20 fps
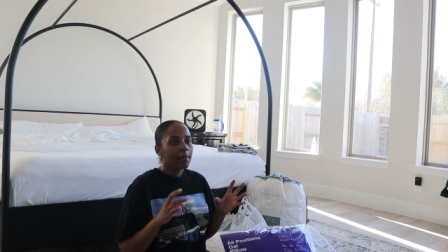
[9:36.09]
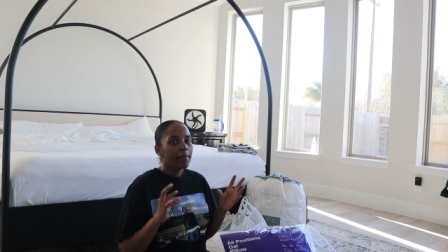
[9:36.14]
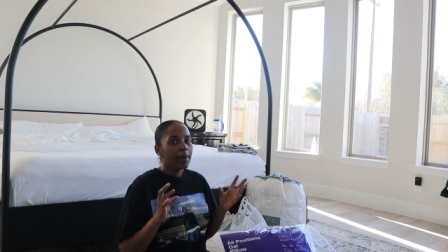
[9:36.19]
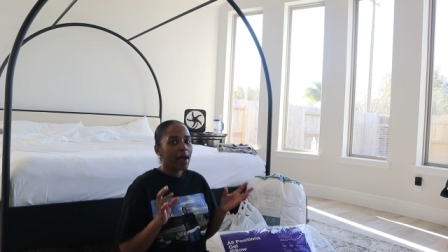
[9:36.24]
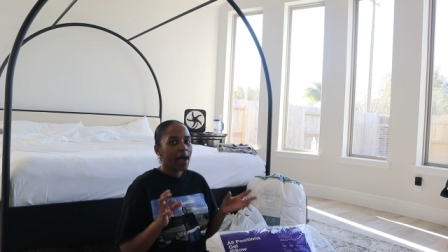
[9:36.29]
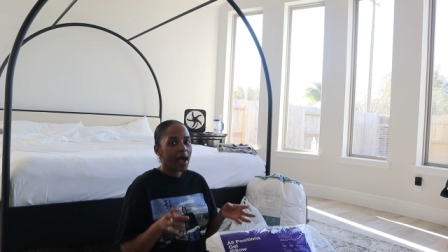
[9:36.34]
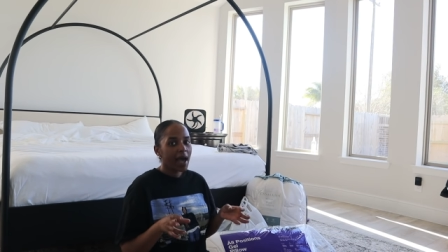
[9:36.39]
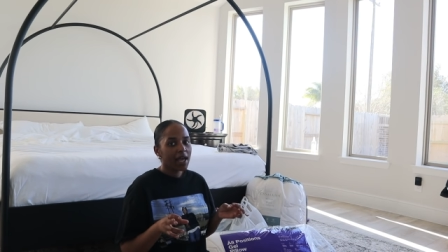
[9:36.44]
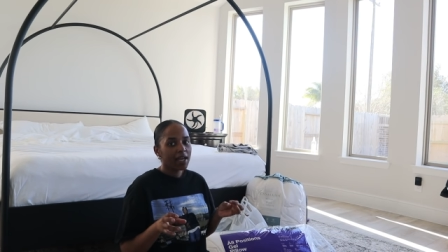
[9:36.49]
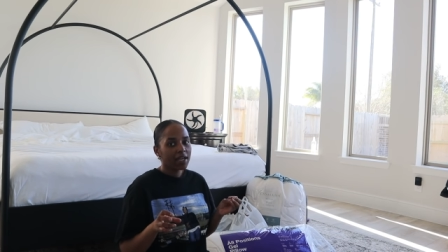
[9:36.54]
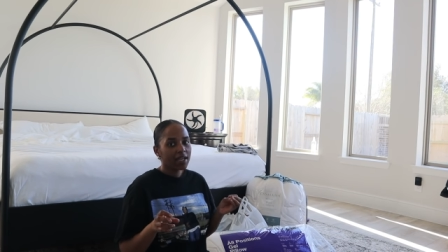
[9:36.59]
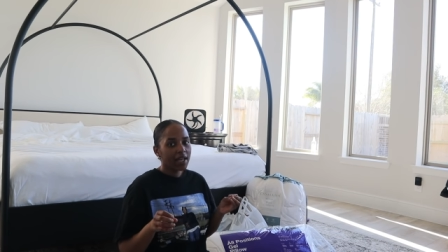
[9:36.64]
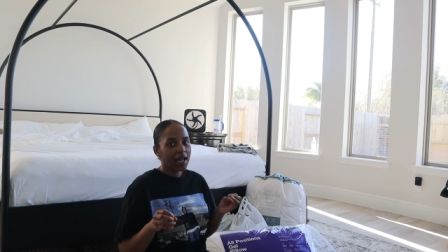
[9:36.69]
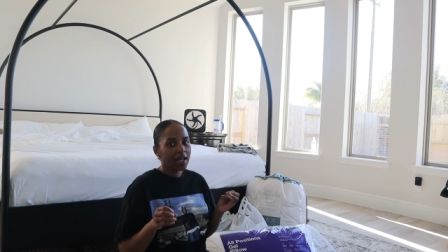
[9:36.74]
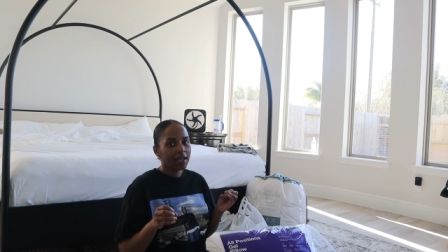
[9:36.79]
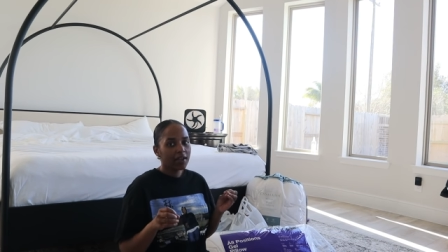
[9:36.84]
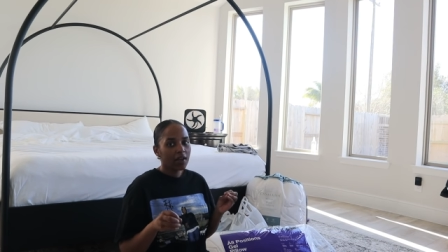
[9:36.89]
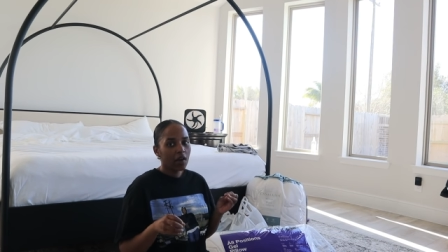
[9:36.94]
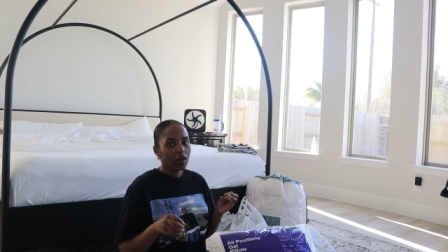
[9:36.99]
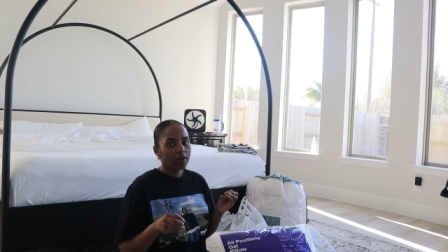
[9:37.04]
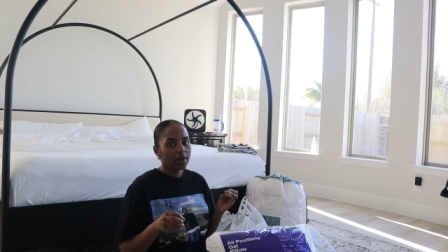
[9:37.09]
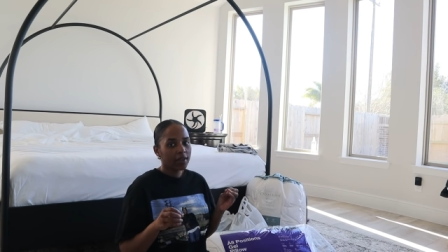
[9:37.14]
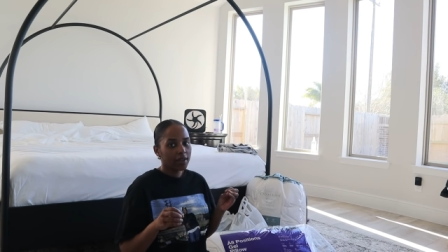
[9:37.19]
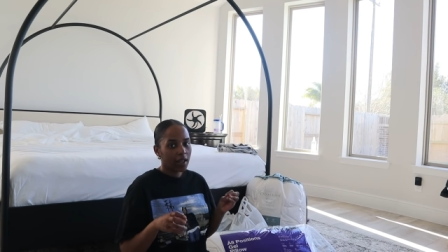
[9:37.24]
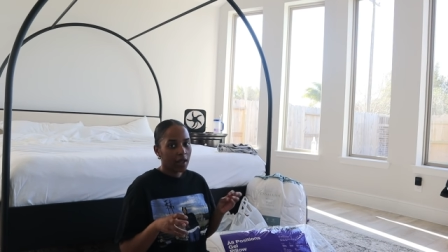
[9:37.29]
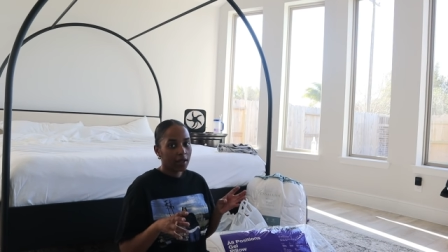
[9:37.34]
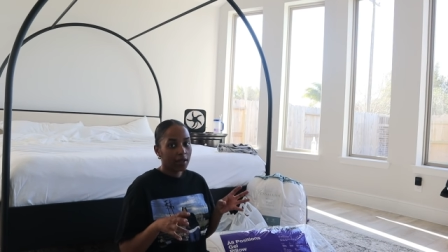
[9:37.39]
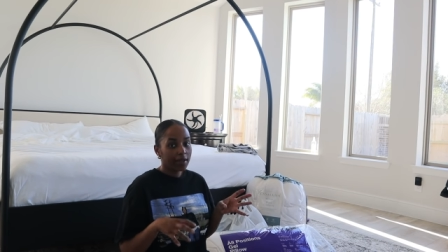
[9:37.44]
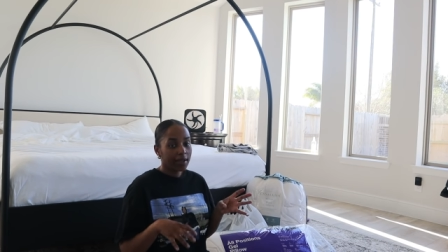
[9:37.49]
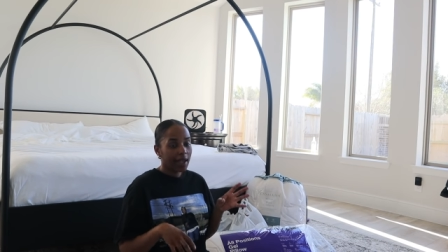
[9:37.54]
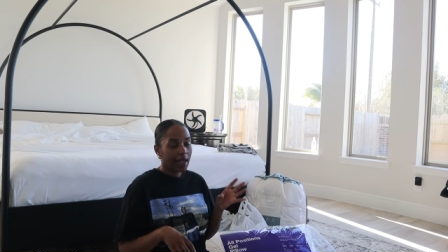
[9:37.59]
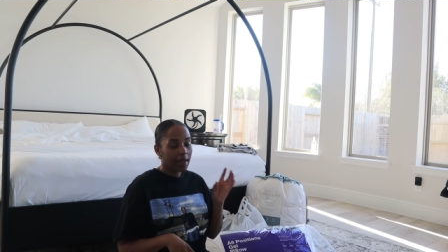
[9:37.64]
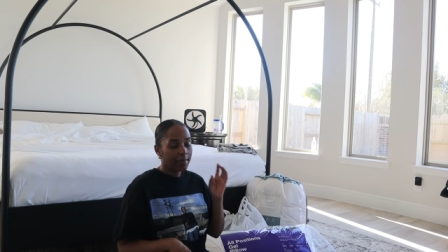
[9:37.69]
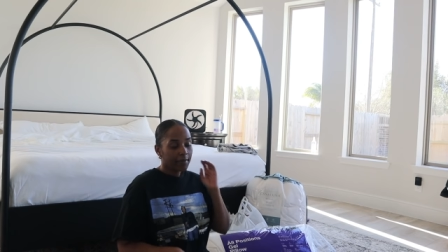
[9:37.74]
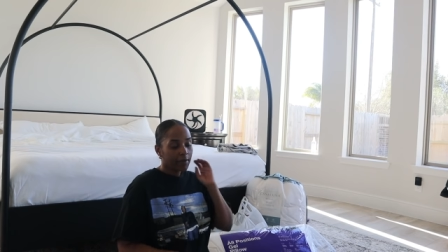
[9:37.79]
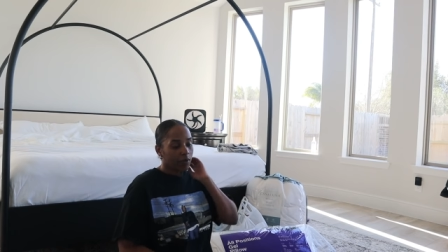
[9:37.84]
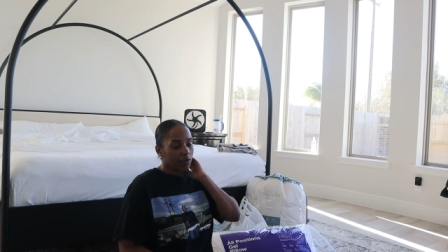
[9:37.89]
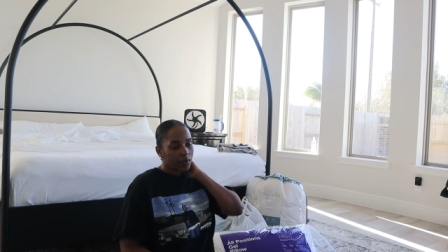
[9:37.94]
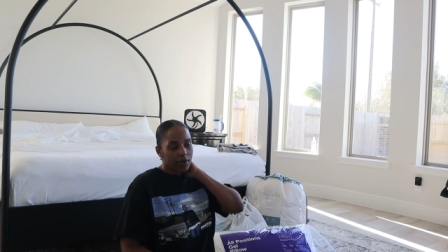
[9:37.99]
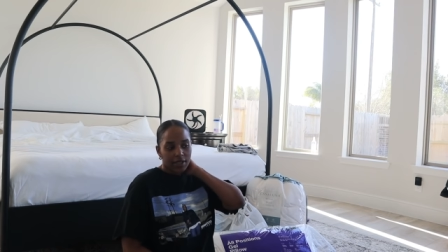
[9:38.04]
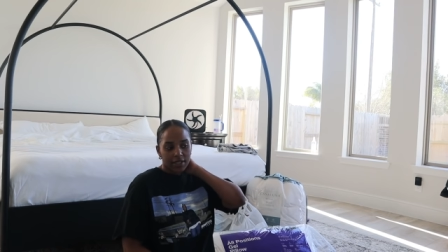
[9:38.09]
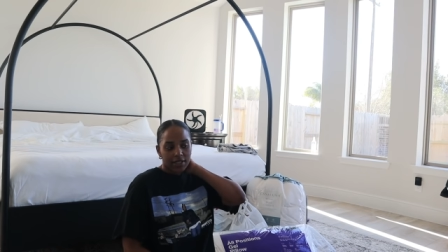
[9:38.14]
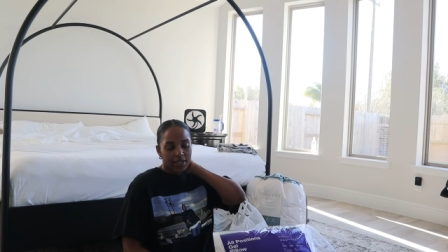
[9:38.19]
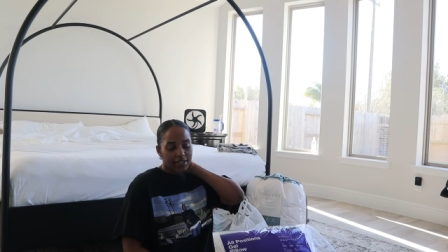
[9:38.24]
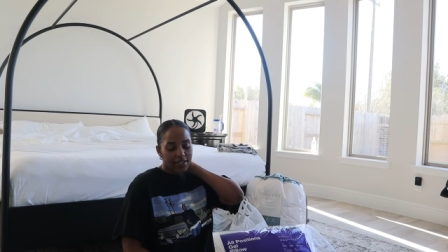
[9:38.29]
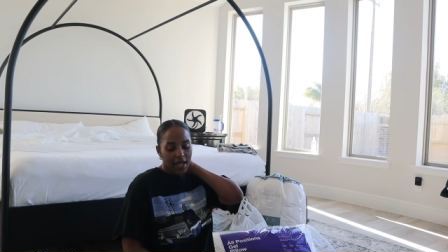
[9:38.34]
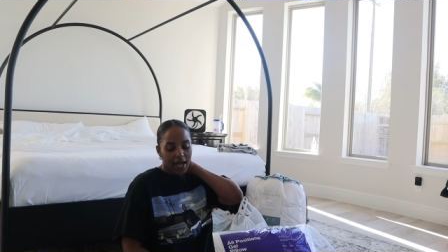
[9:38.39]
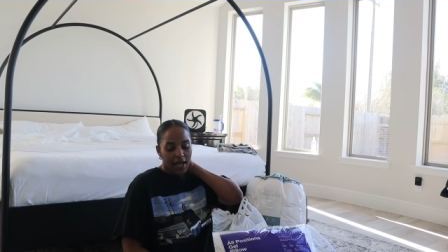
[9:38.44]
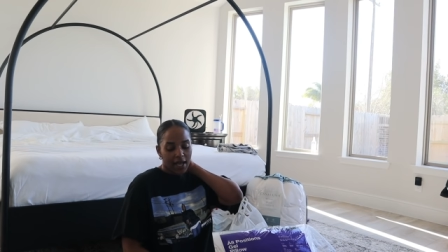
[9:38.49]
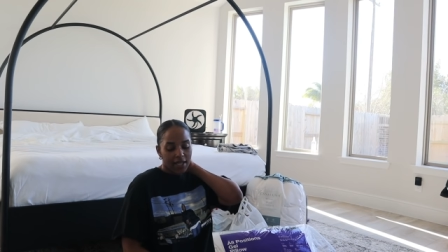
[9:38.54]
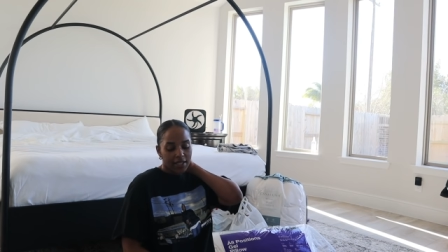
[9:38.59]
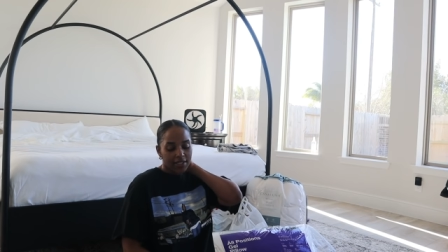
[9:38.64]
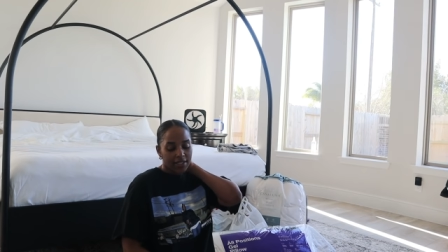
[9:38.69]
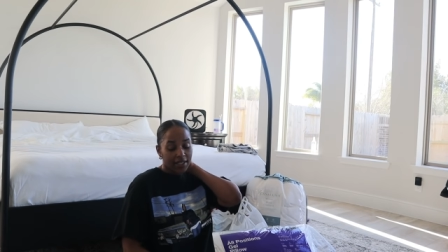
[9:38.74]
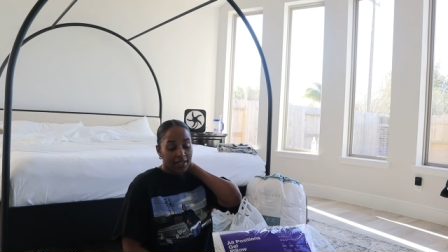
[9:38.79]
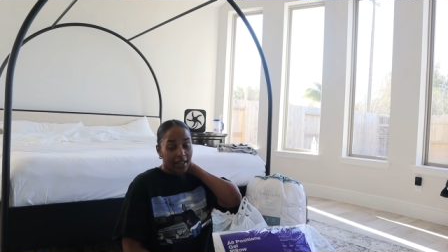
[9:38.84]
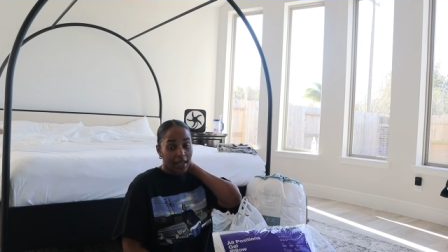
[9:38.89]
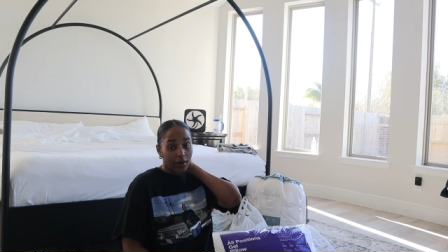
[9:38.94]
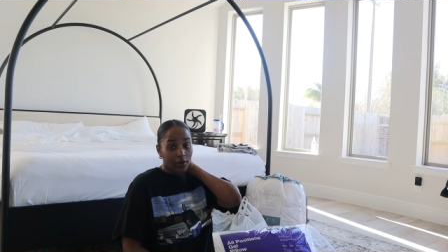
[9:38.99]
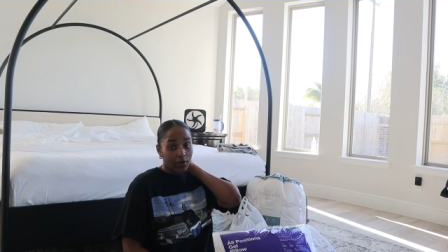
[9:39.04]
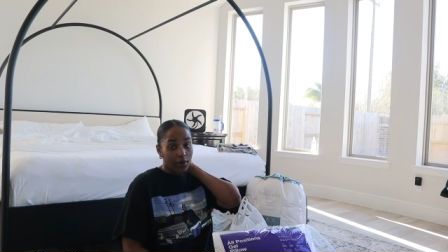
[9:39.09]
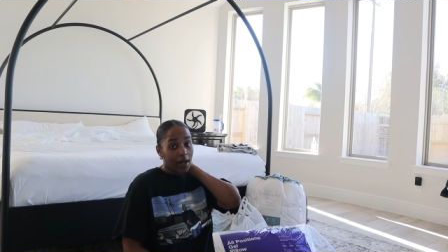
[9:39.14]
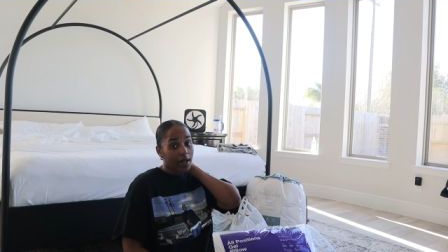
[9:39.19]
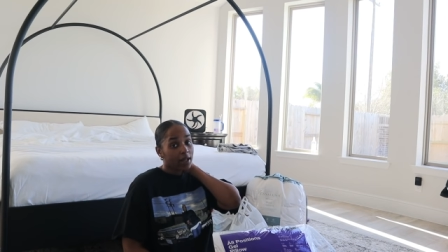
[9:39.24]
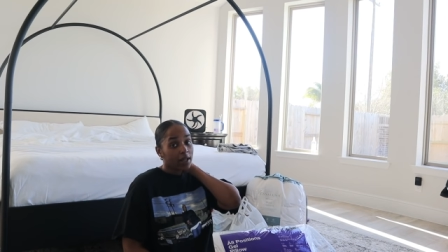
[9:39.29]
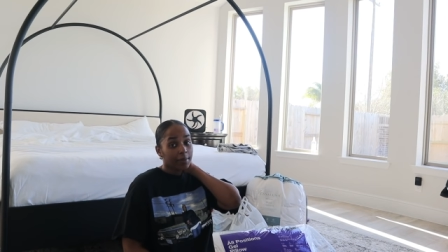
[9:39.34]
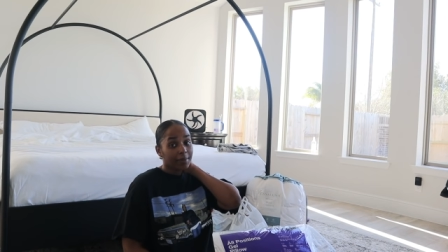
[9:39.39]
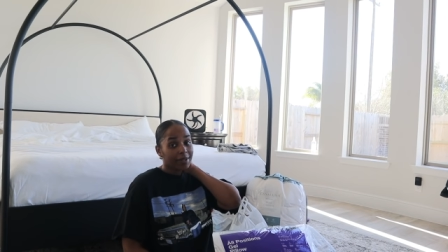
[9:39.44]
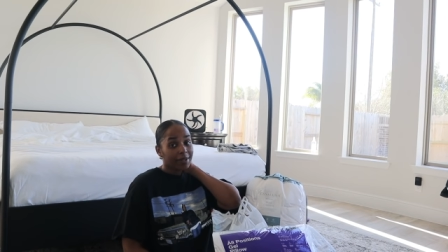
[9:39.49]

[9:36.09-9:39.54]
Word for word: but I did not know that they only came in one size and they do not